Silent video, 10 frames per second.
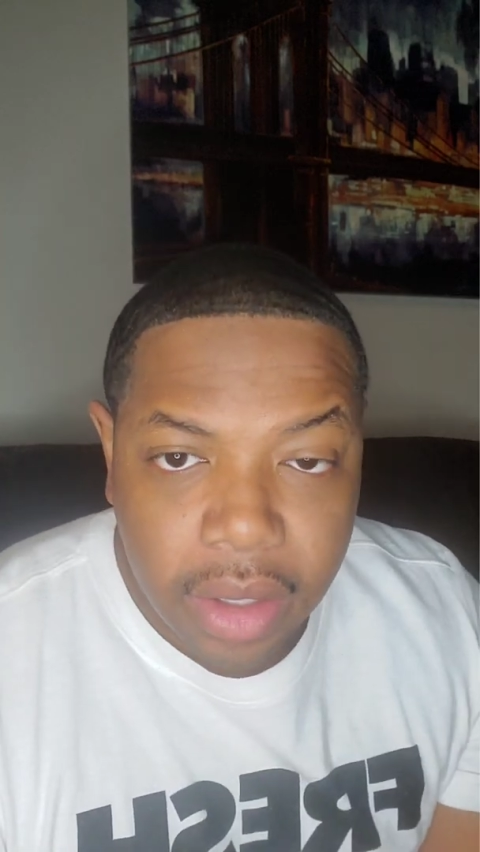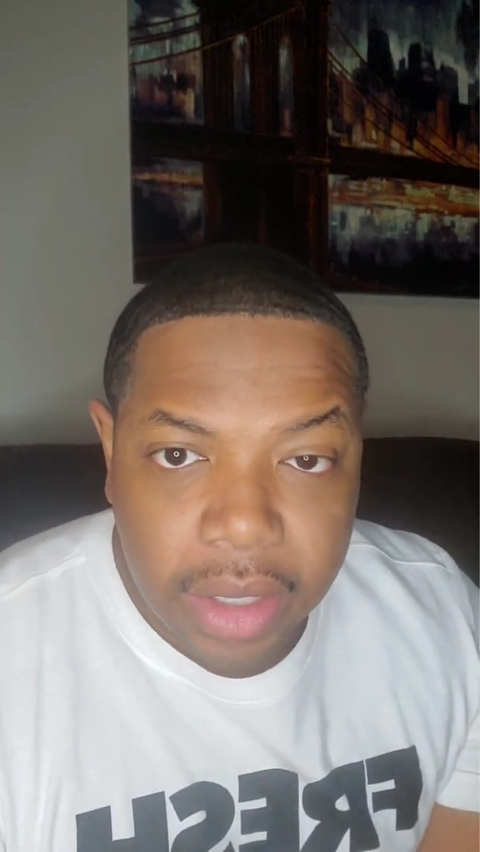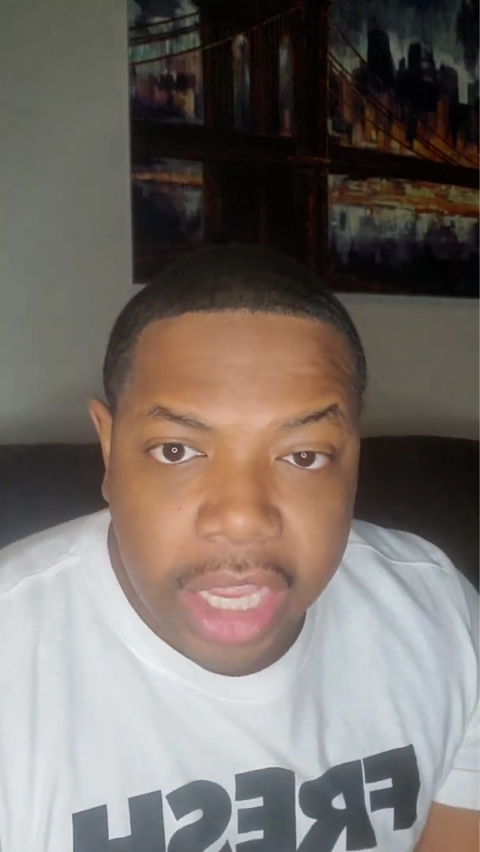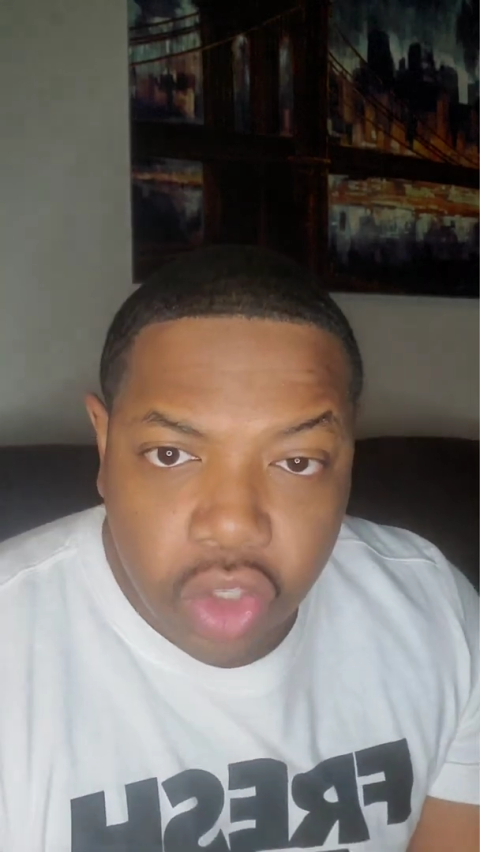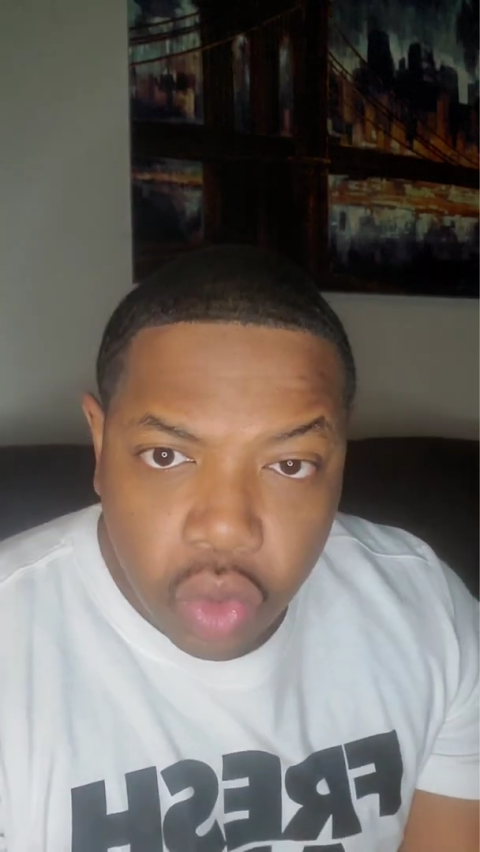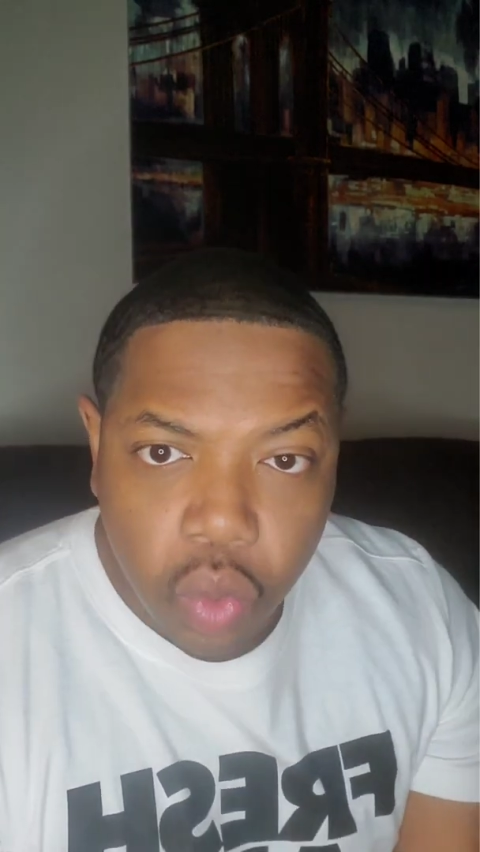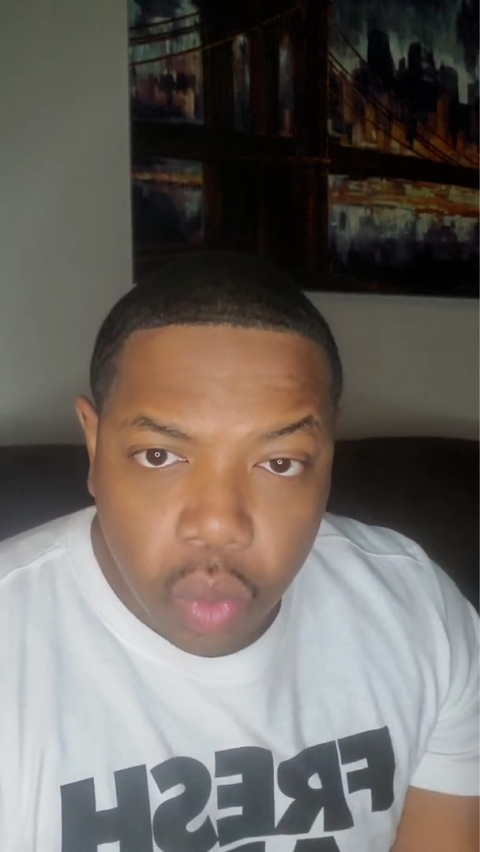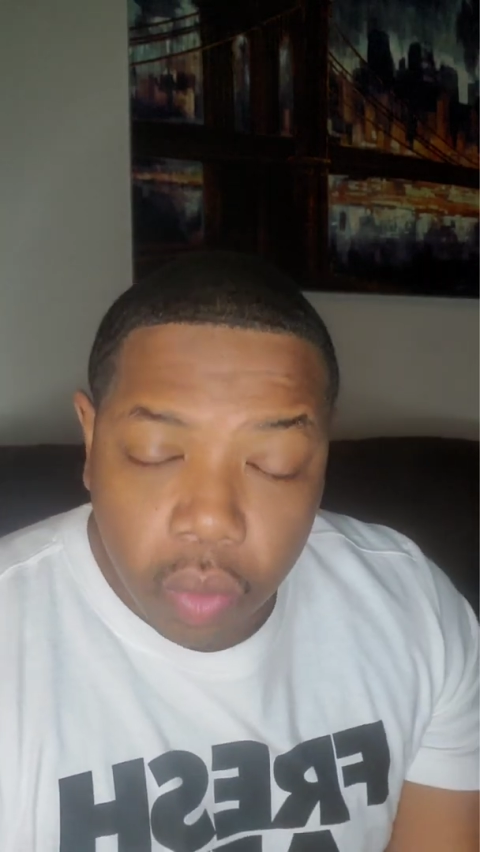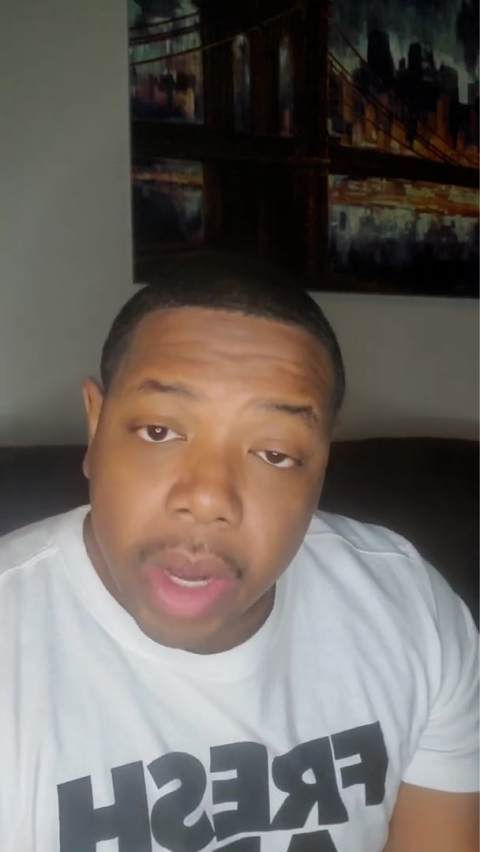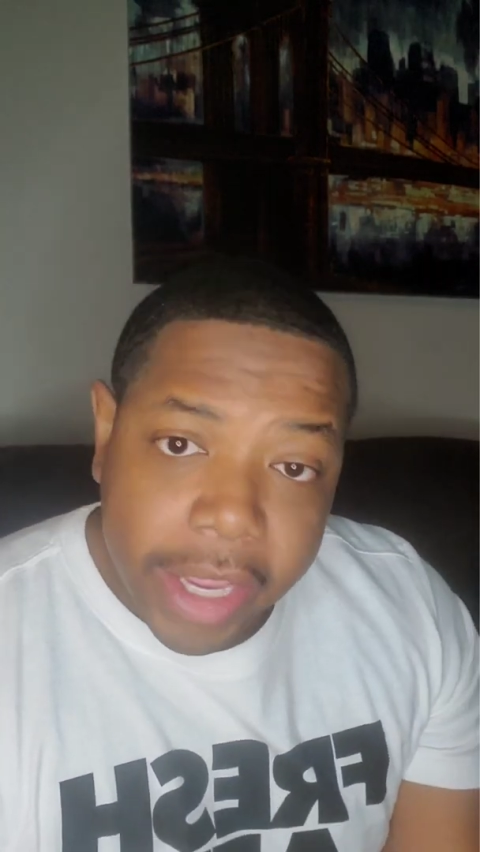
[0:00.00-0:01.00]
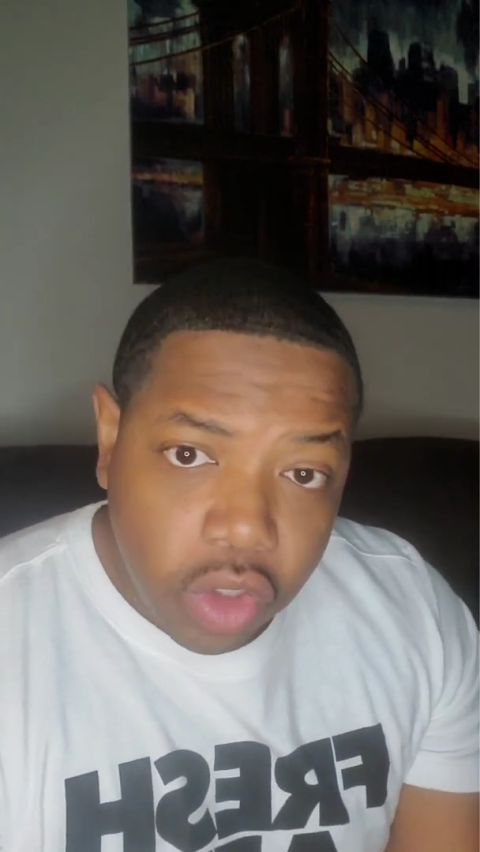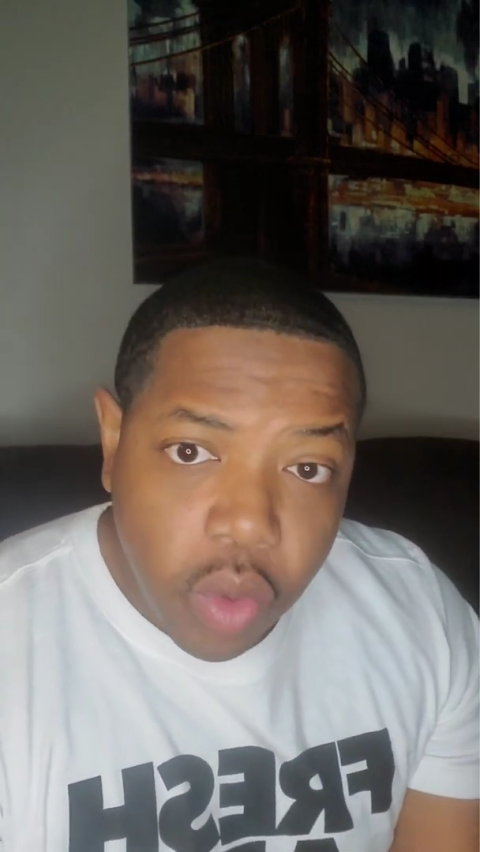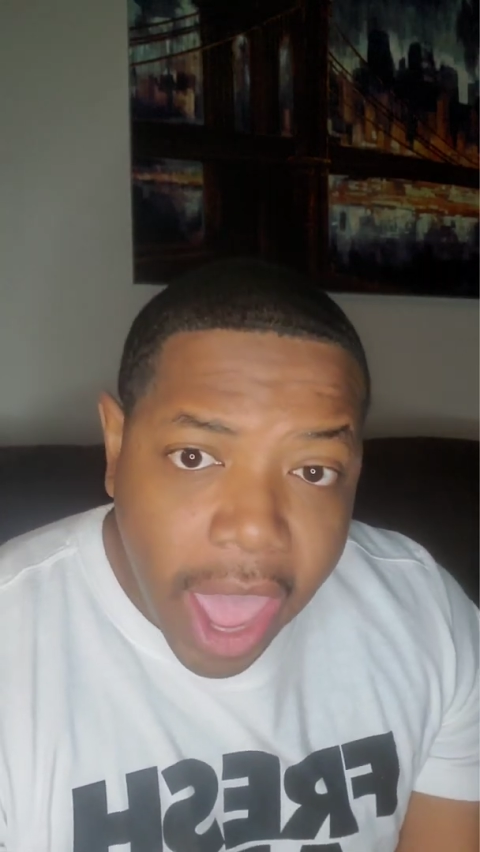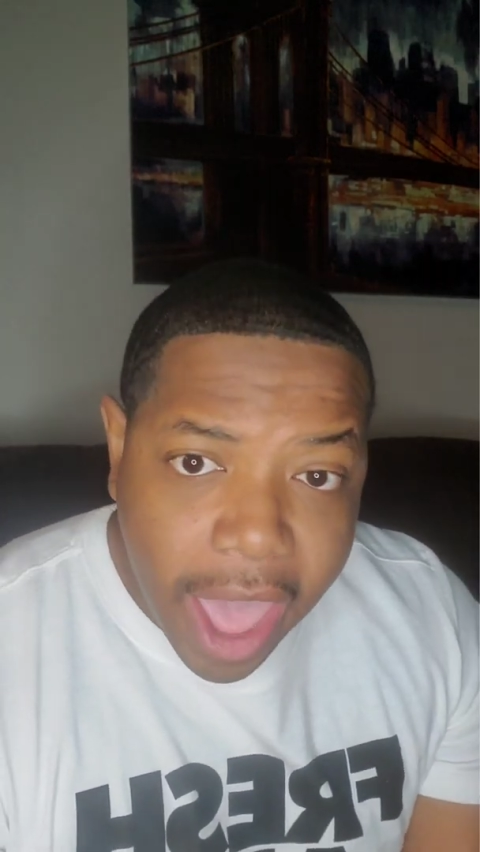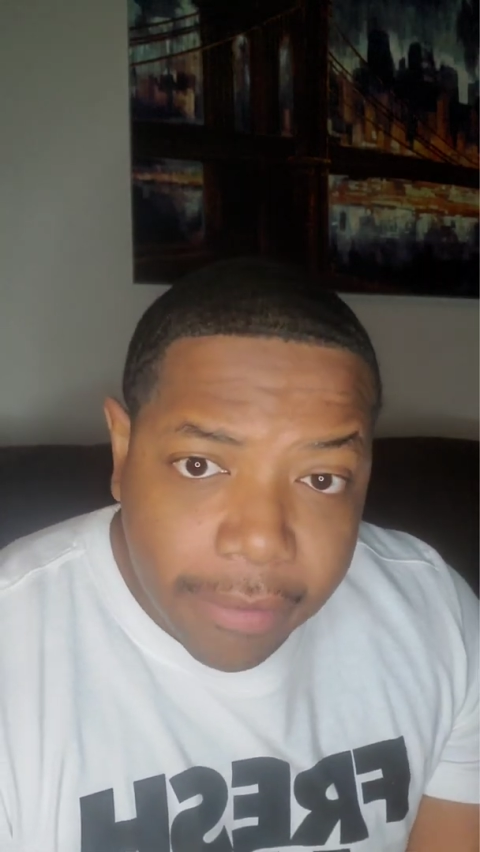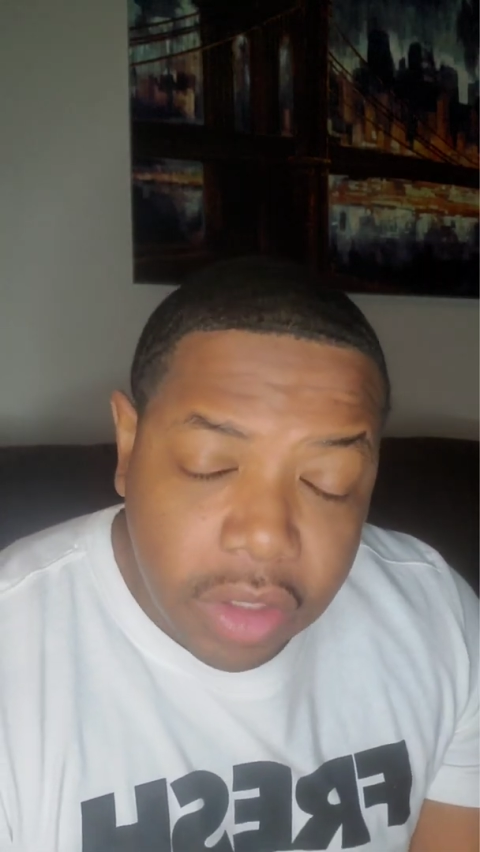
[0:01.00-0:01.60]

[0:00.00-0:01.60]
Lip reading: that you have.